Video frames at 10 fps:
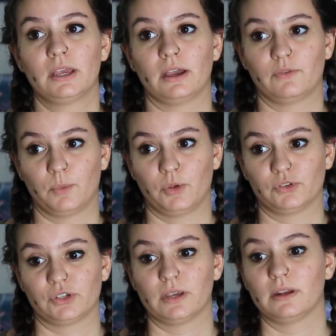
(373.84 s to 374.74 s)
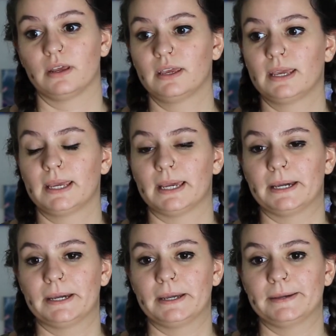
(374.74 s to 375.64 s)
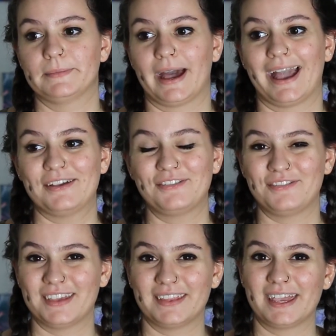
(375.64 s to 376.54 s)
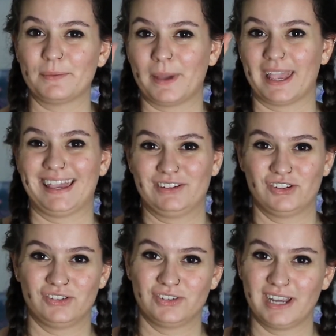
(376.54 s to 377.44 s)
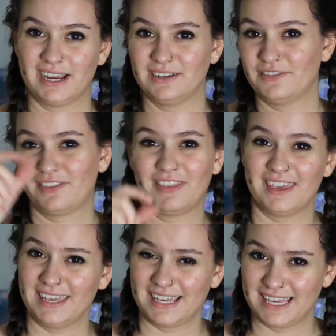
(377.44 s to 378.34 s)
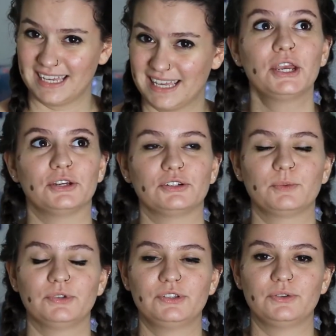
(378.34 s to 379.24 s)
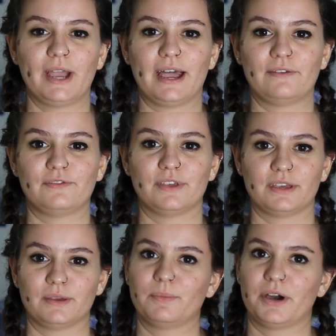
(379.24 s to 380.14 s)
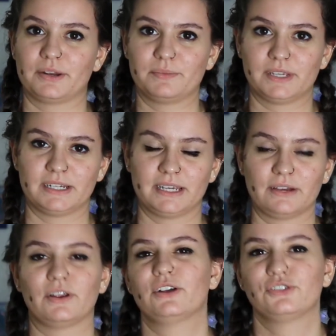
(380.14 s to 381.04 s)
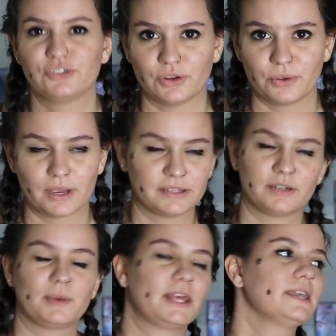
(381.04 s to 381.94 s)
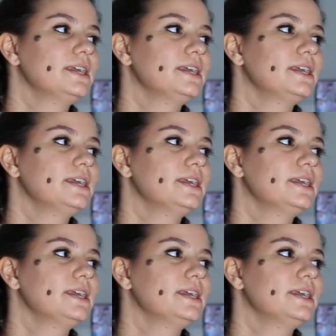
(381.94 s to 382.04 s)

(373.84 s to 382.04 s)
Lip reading: of emulsion. I feel like my edges are kind of thick. You're supposed to have the bottom side down. I'll just show you guys in a minute